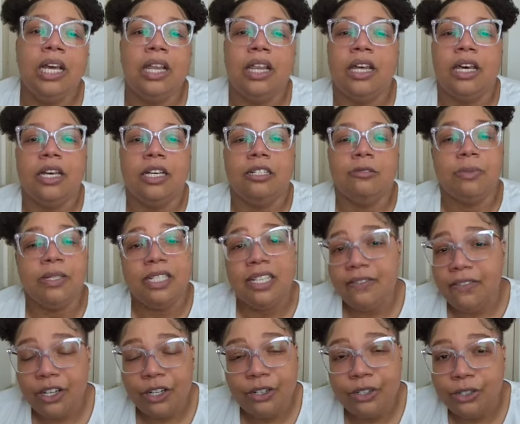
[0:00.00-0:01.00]
the
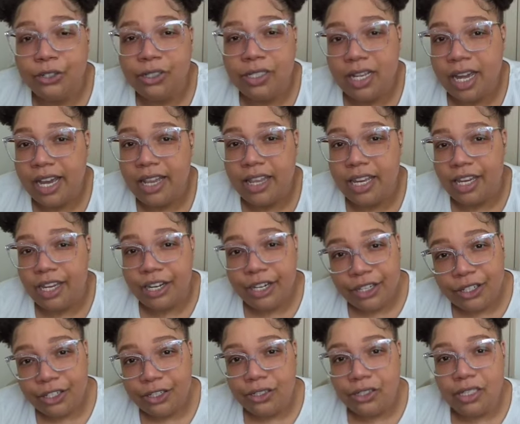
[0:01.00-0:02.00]
specific cruise line that you're
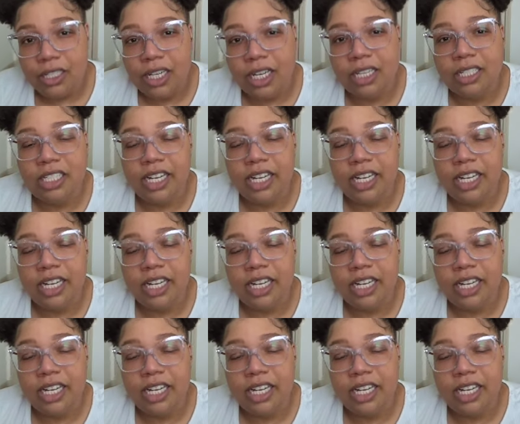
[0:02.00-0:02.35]
cruising,